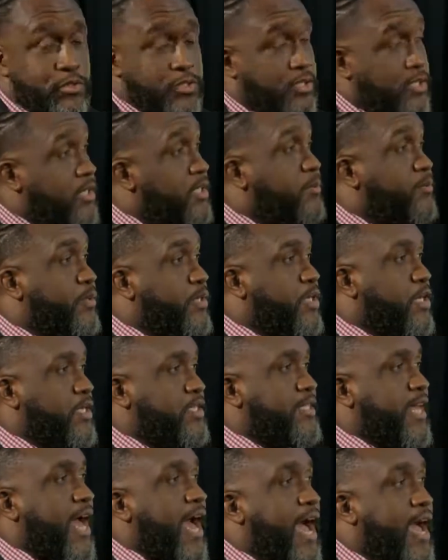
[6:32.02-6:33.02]
good
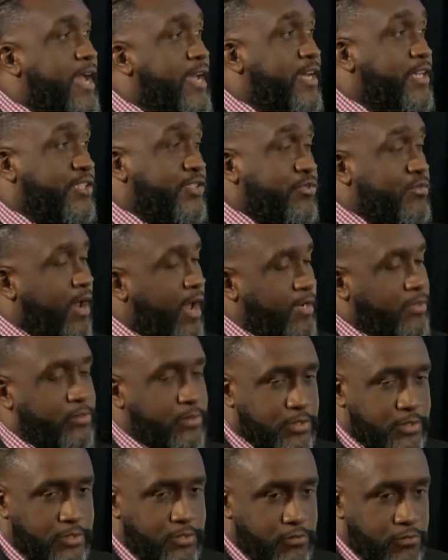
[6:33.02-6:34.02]
because I interact
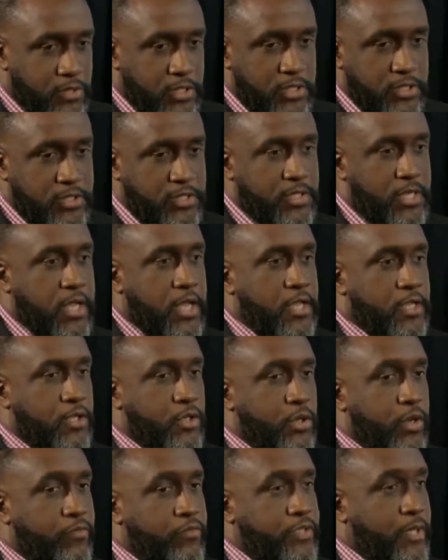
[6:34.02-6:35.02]
with Shereese,
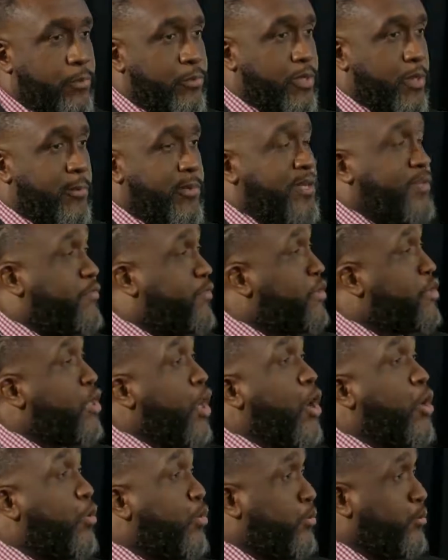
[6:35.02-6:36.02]
every time I come in, even
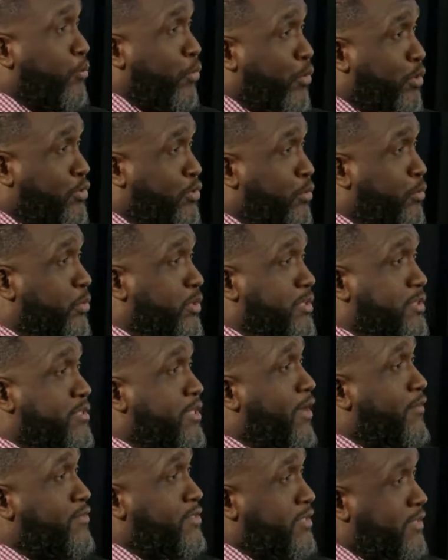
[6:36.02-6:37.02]
now more so with the
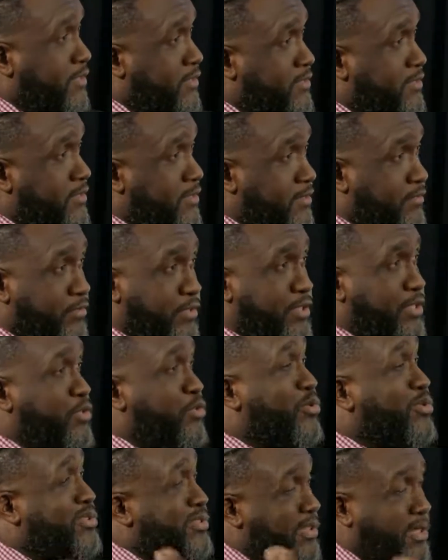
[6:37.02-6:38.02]
Savvy Singers TV,
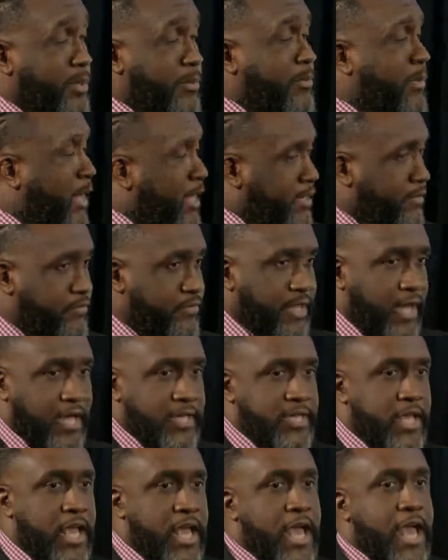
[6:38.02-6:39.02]
you're still a part of
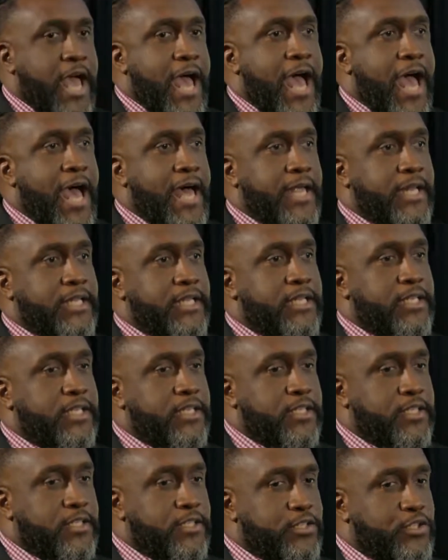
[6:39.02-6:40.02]
that. And
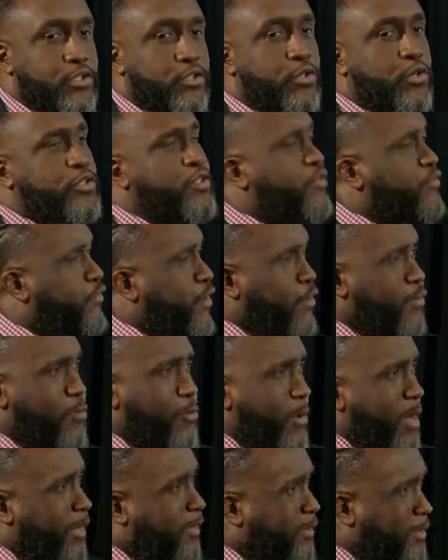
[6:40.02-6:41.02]
you know, you're very
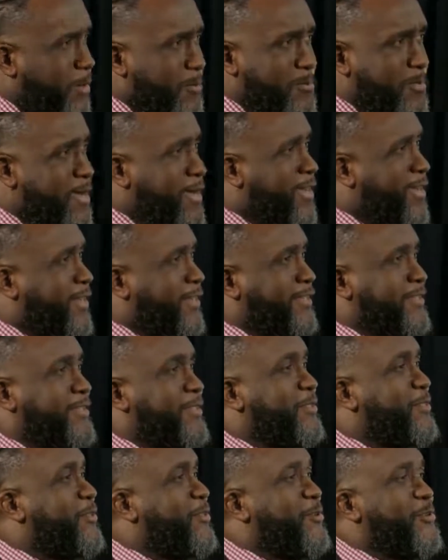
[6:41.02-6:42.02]
welcoming.
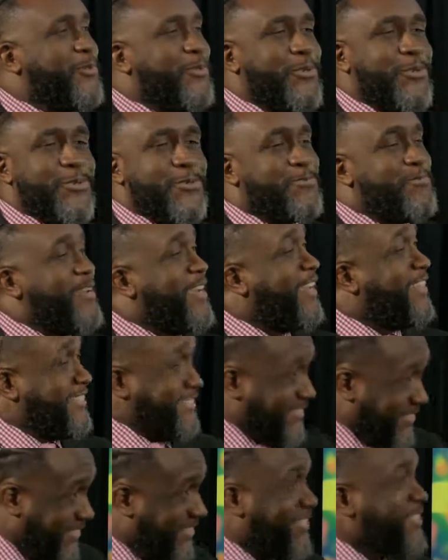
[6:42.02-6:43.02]
You know,
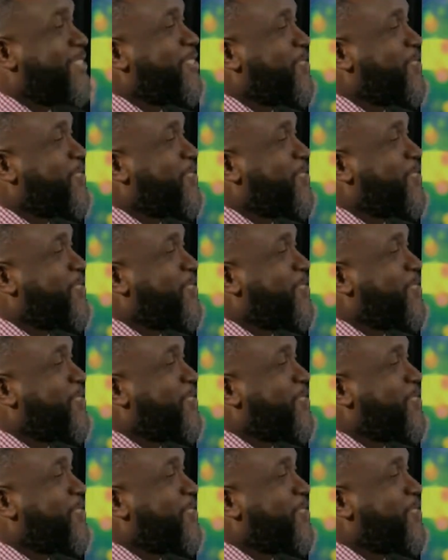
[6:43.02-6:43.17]
it's the